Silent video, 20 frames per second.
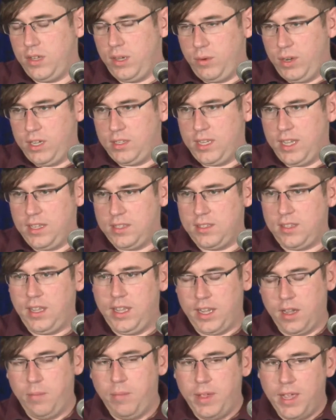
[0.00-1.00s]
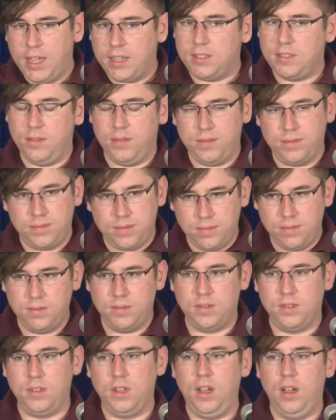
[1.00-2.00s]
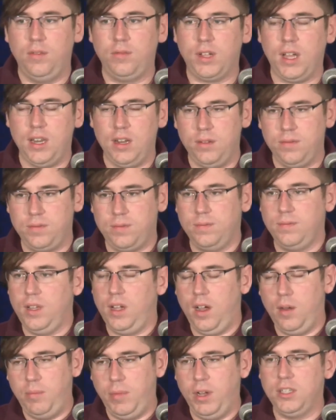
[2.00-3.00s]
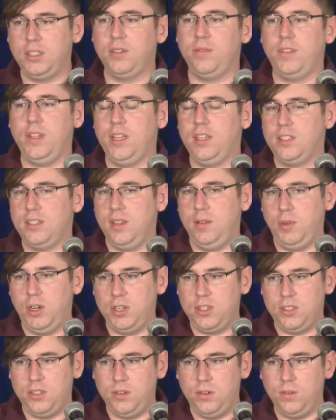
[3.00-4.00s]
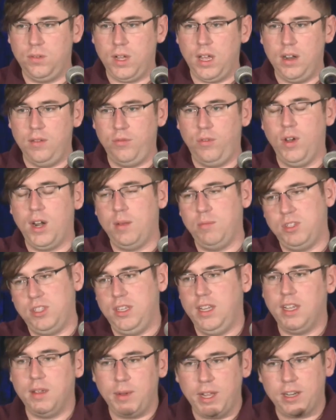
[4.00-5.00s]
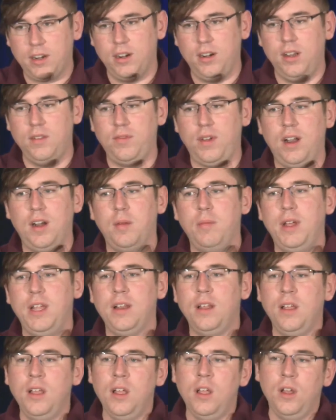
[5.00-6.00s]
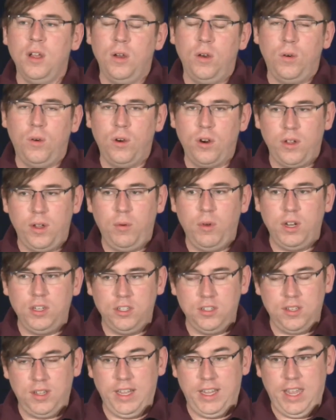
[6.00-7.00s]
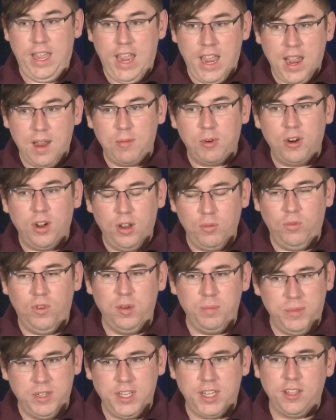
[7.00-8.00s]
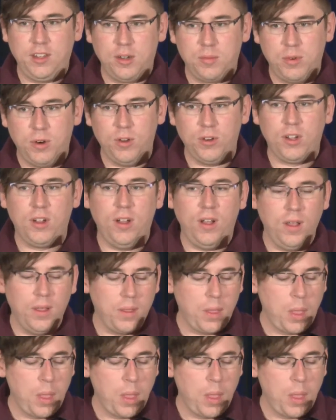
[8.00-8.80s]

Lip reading: I want to test like a mix of kind of a bunch of things similar to kind of what I'm seeing in my current environment? Or do I want to just like hammer on one particular protocol?